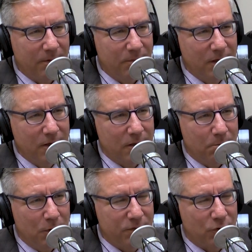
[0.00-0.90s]
and
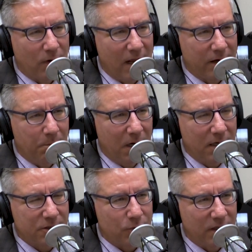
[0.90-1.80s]
moved around a
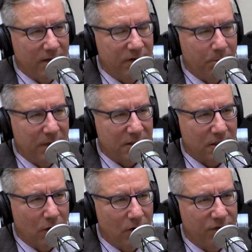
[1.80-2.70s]
bunch. We lived in Pensacola,